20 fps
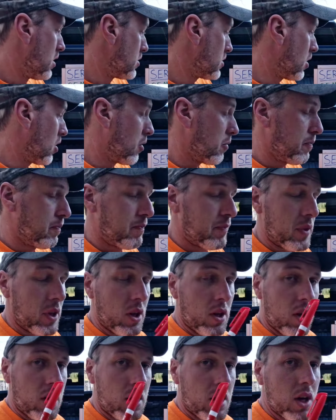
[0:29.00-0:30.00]
So,
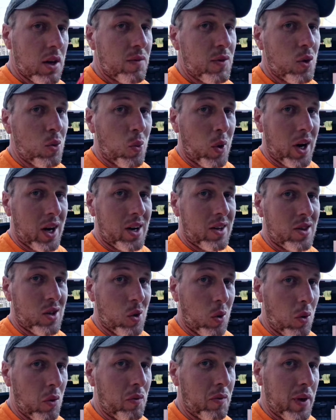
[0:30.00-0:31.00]
if you wanted the
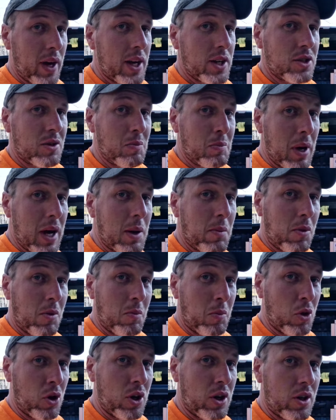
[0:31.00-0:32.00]
old-fashioned paper
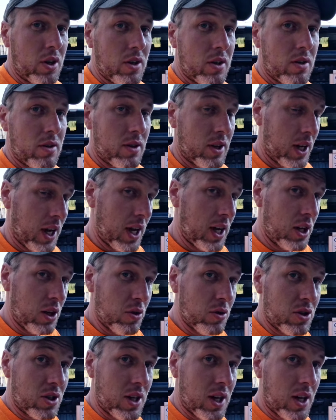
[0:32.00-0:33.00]
book, the kind you
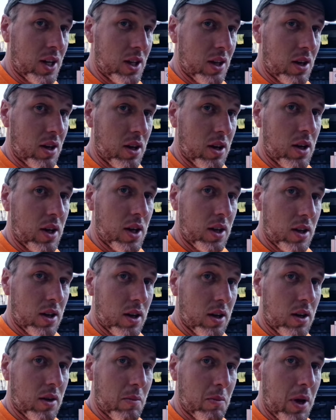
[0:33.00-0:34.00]
used to get in
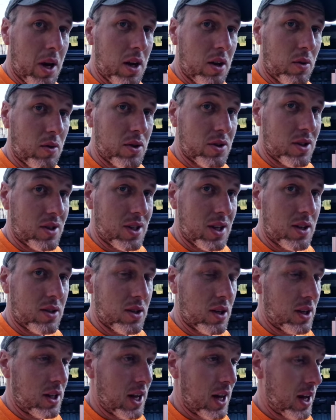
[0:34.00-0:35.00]
the manuals and things
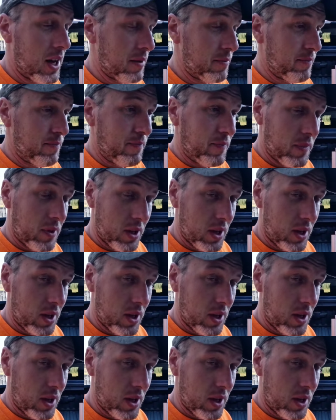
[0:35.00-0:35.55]
like that,